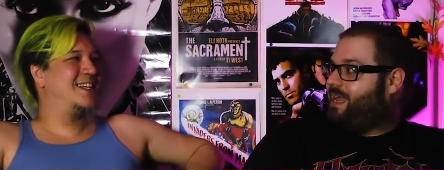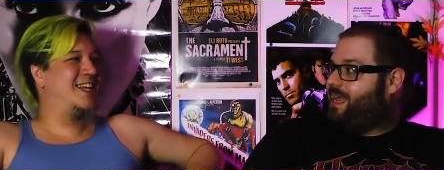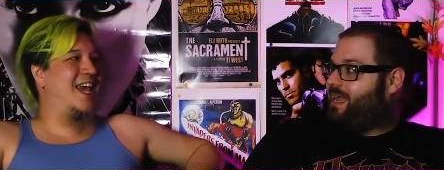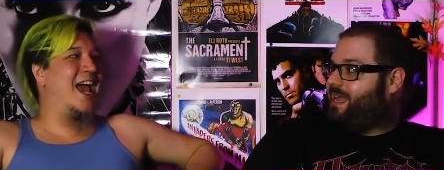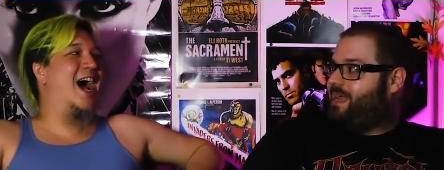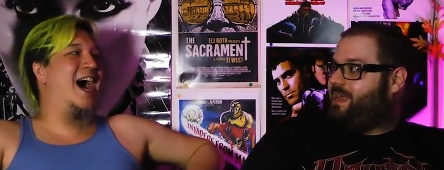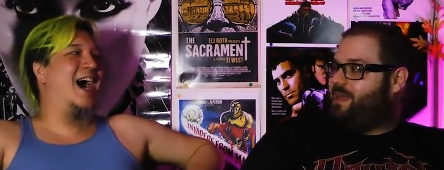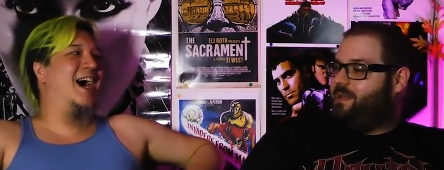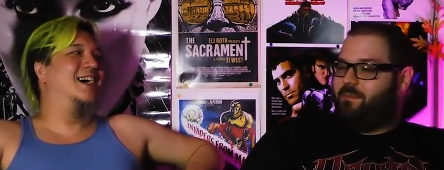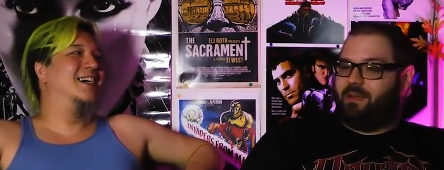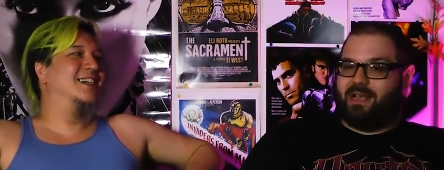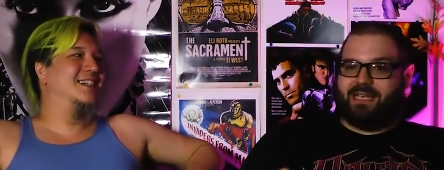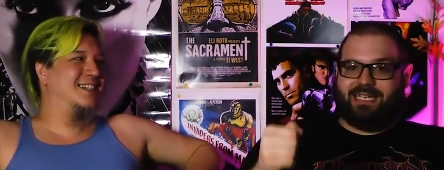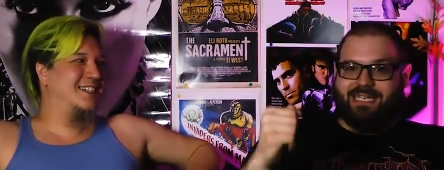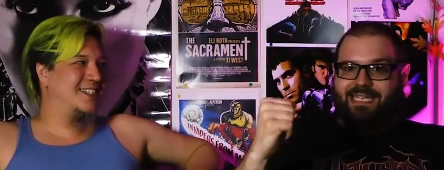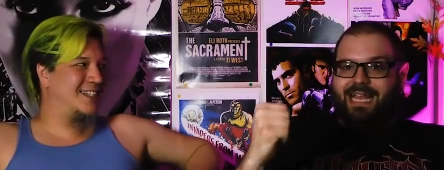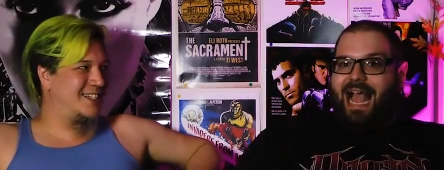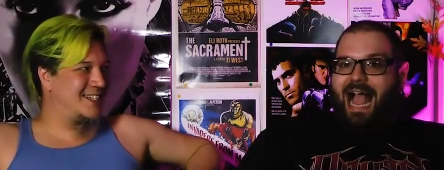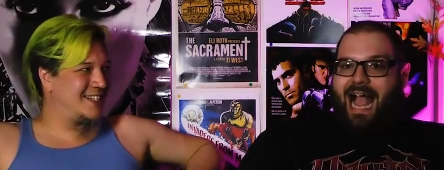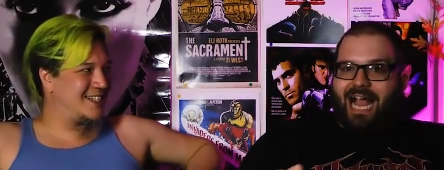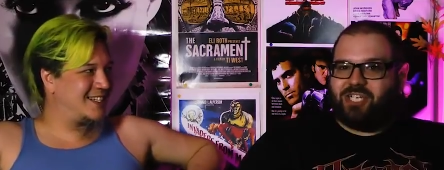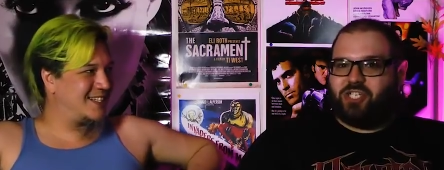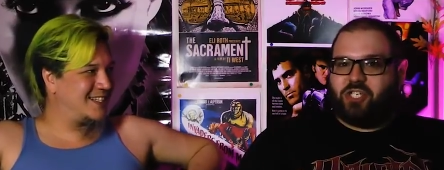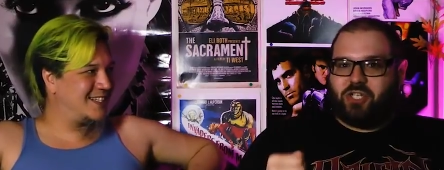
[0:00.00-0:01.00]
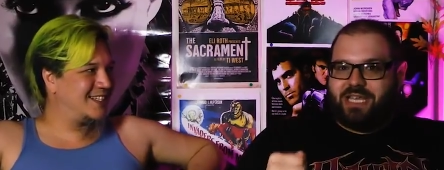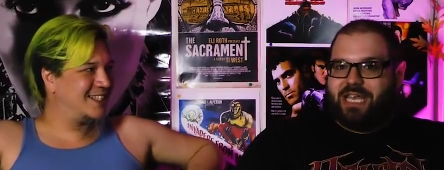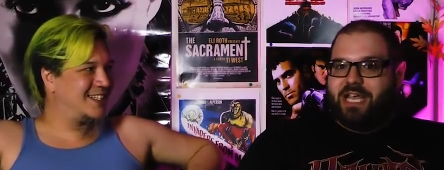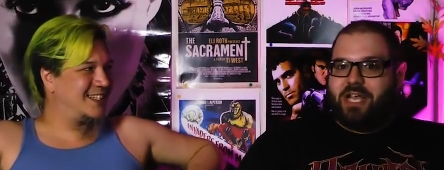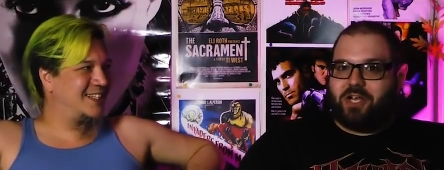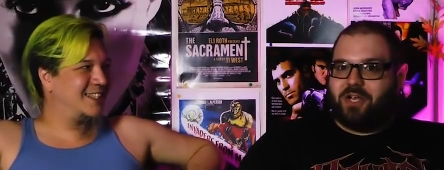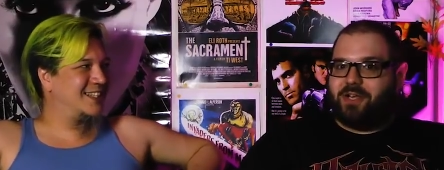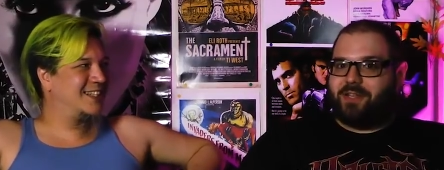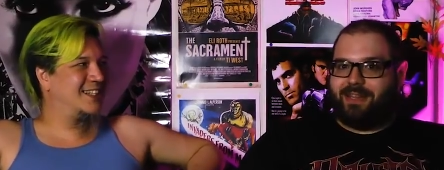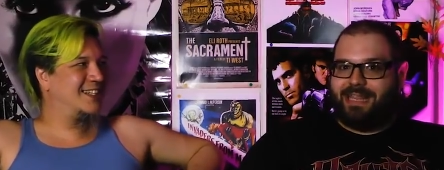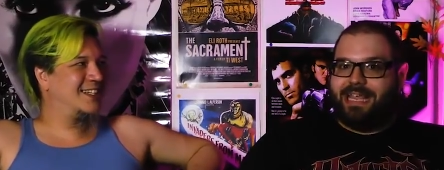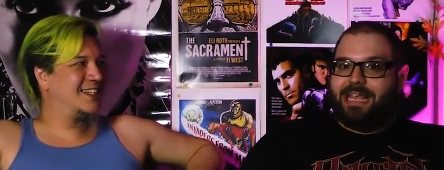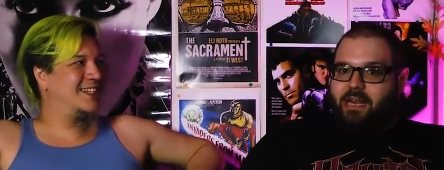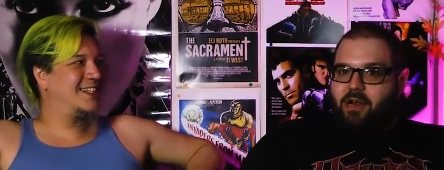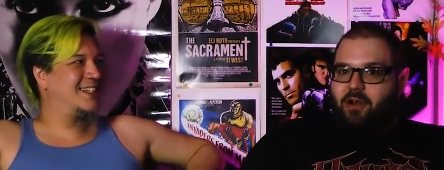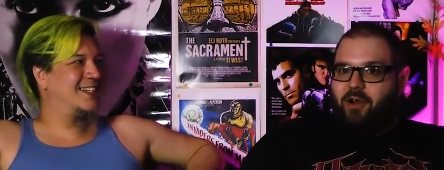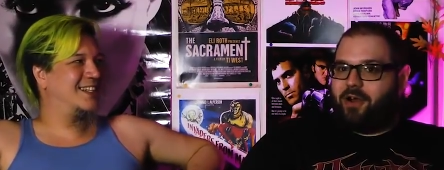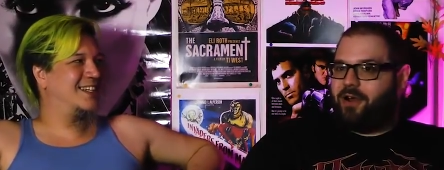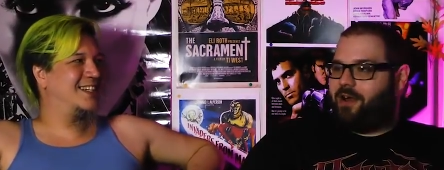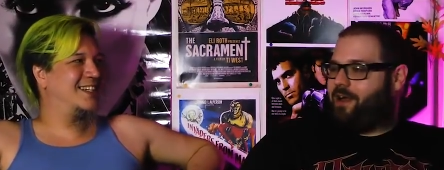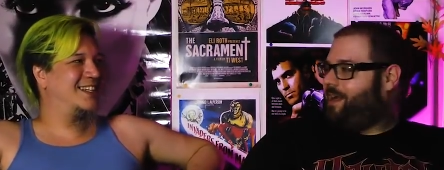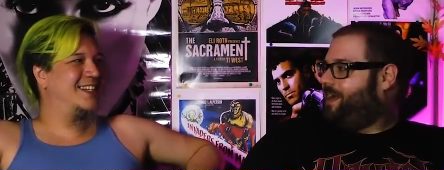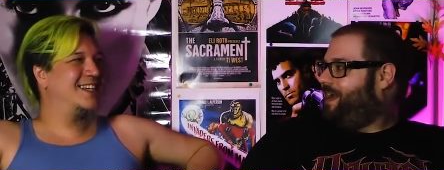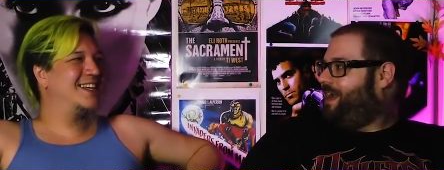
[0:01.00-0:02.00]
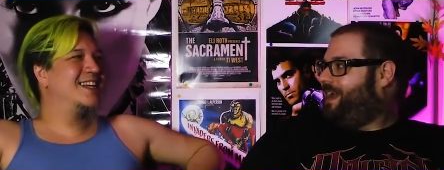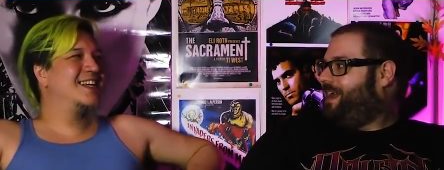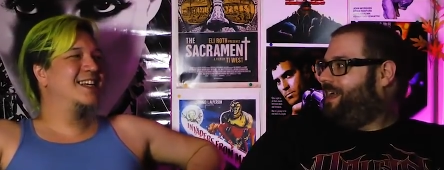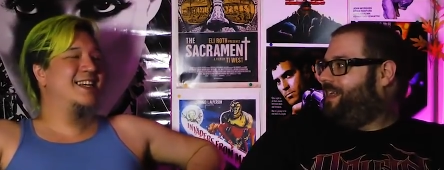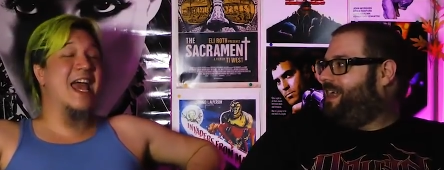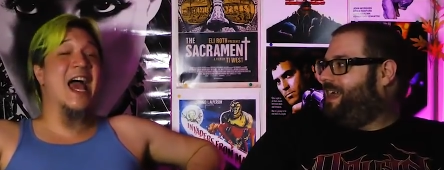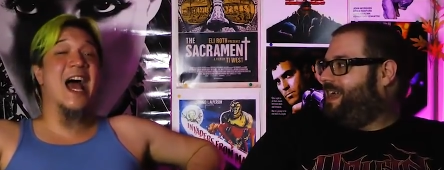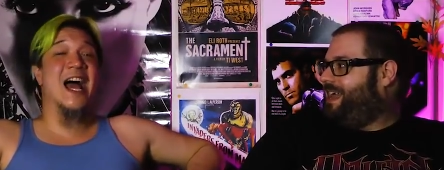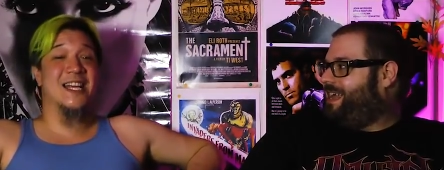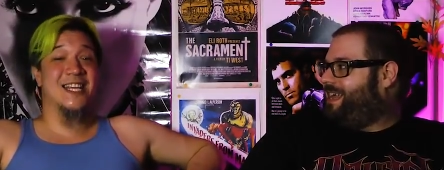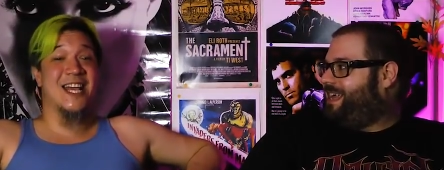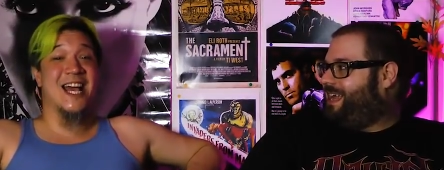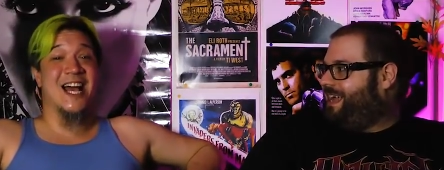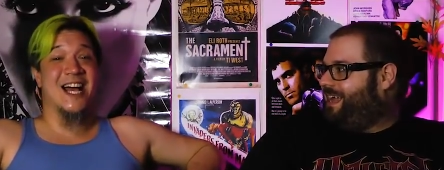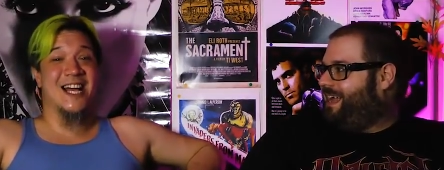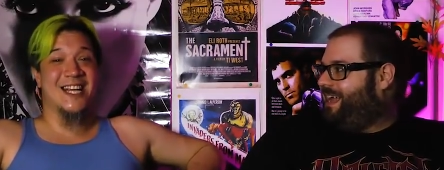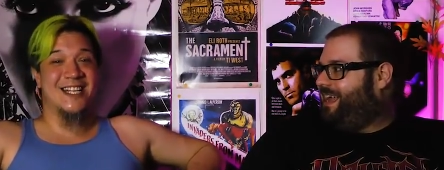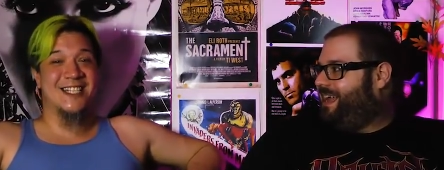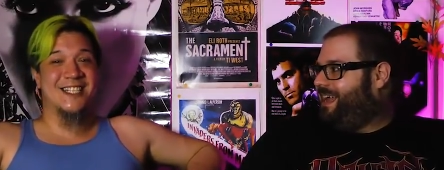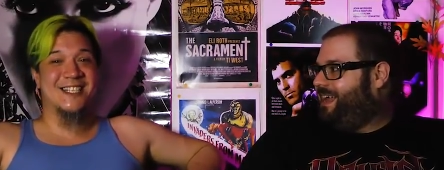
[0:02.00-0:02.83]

Speaker 1: Yeah, because he's actually a good leader. yeah, yeah,